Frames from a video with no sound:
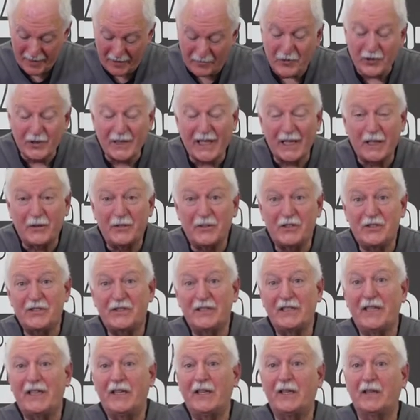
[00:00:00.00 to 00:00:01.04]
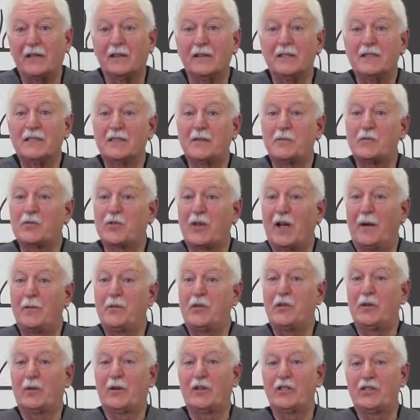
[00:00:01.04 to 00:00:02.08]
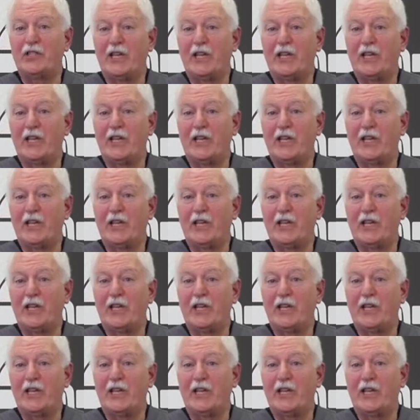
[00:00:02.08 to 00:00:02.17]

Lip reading: If you like what you see here, subscribe to our